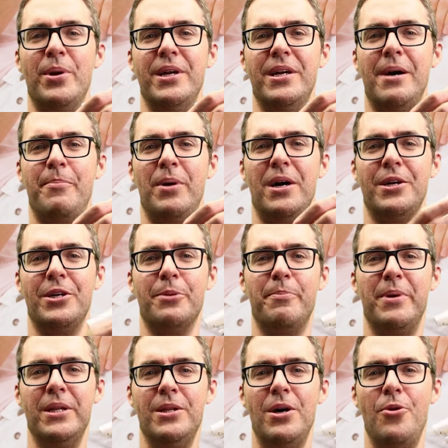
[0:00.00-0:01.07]
put it up on your
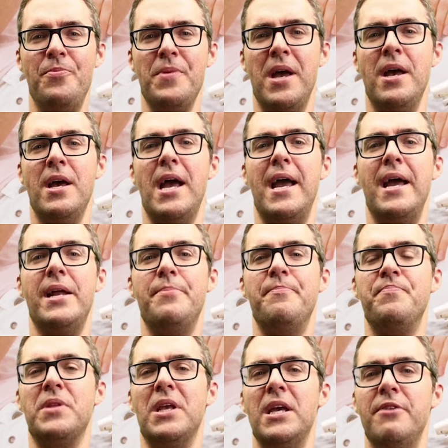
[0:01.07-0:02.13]
pillow and